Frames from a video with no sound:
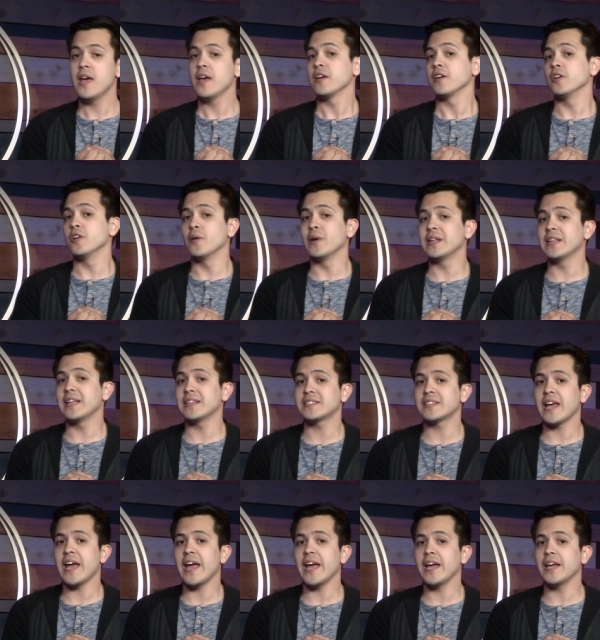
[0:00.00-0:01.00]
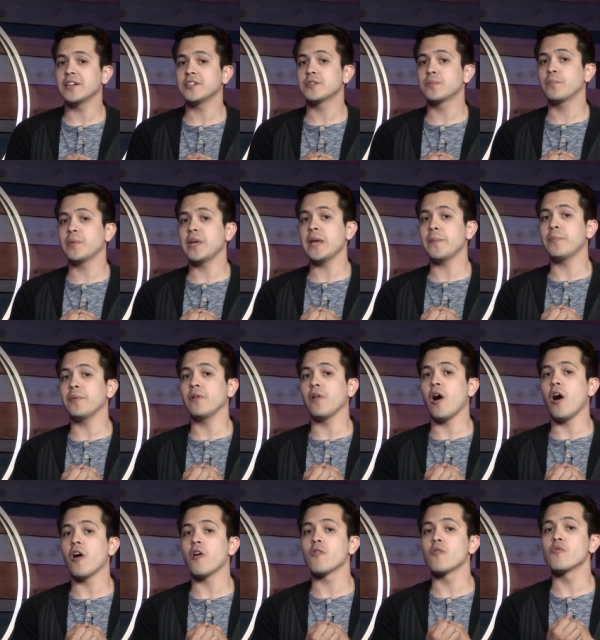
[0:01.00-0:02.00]
You know, in this age, people
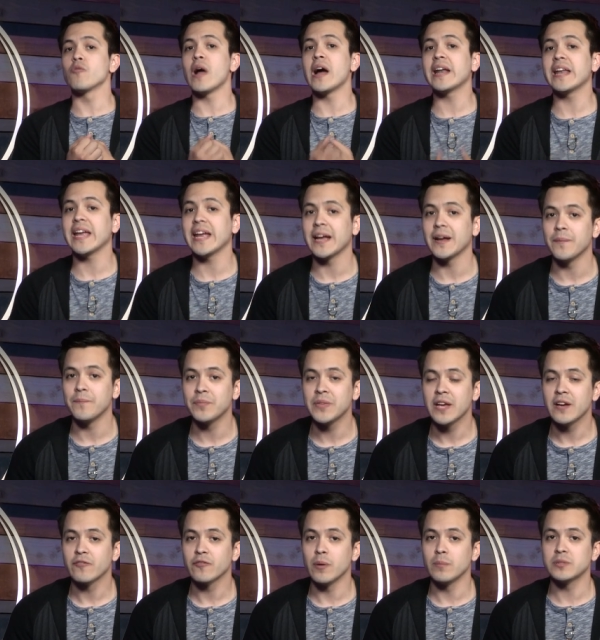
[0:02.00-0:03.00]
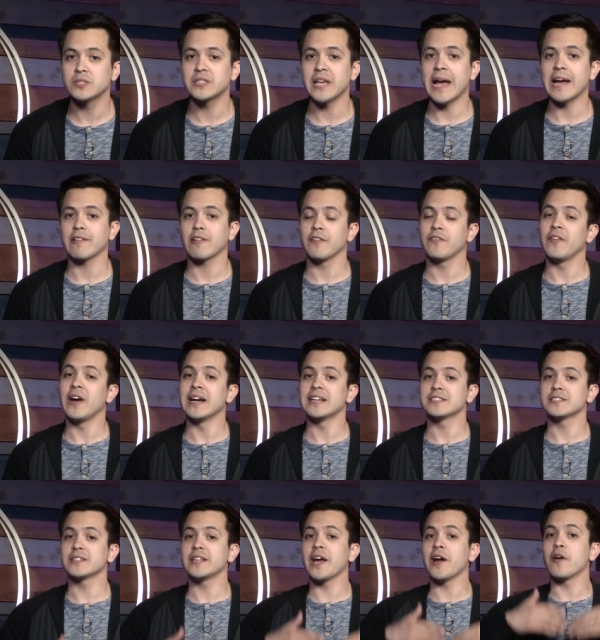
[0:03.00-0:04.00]
are running from
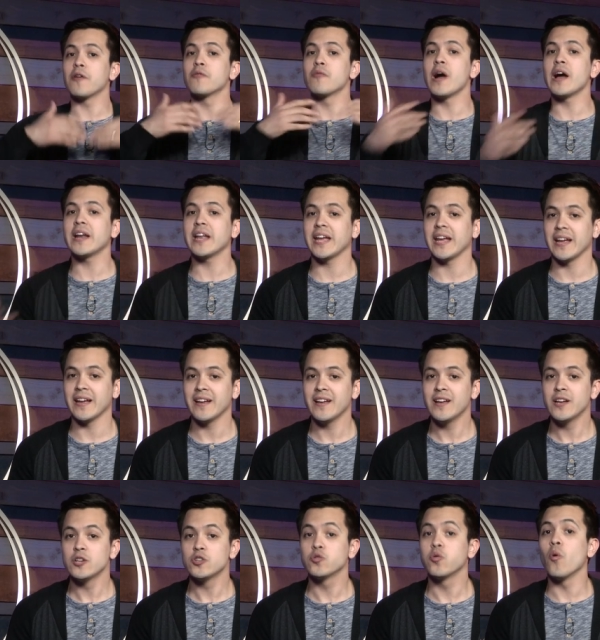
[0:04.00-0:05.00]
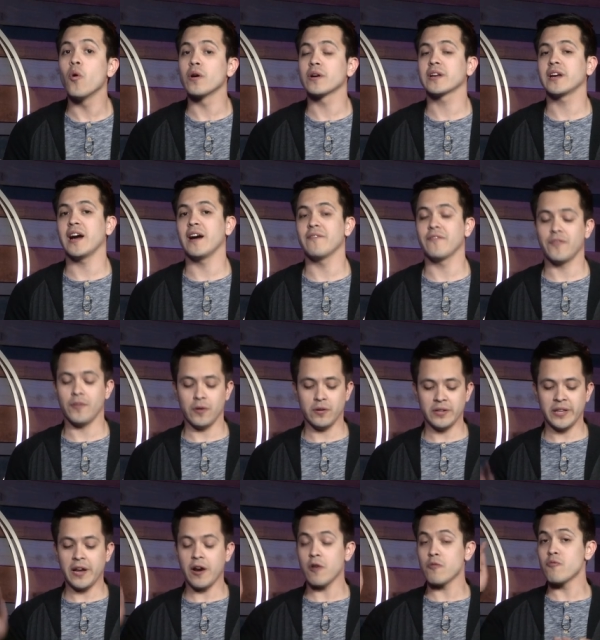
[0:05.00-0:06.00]
sacrifice, they are running toward comfort.
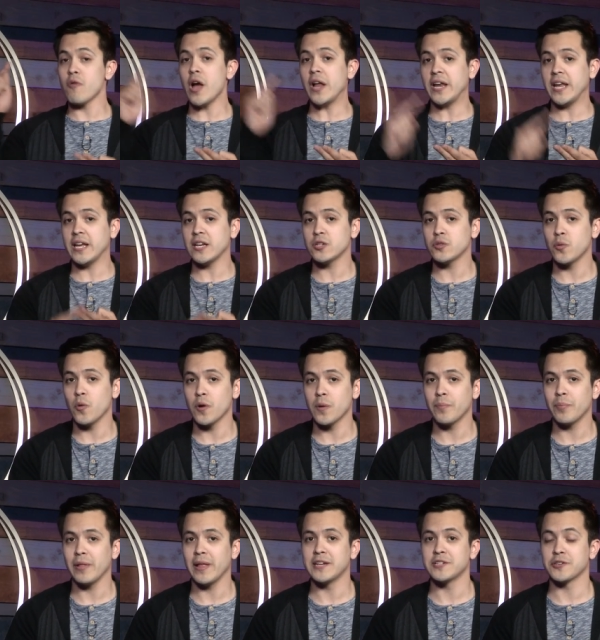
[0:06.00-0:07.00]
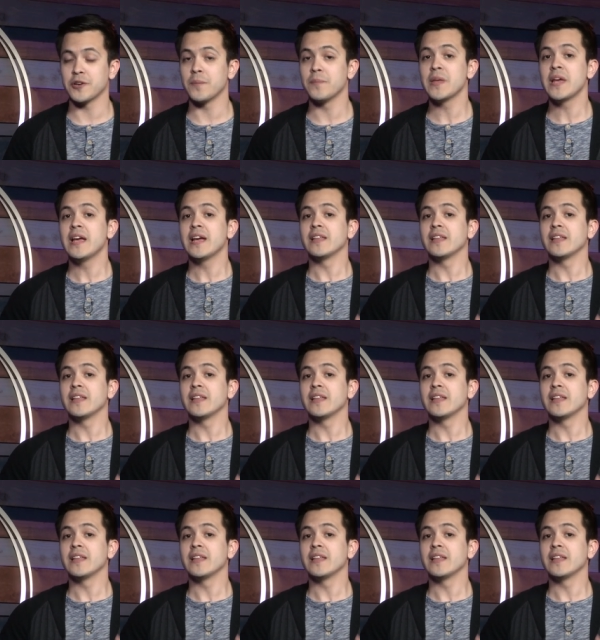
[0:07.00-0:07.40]
They are running toward pleasure.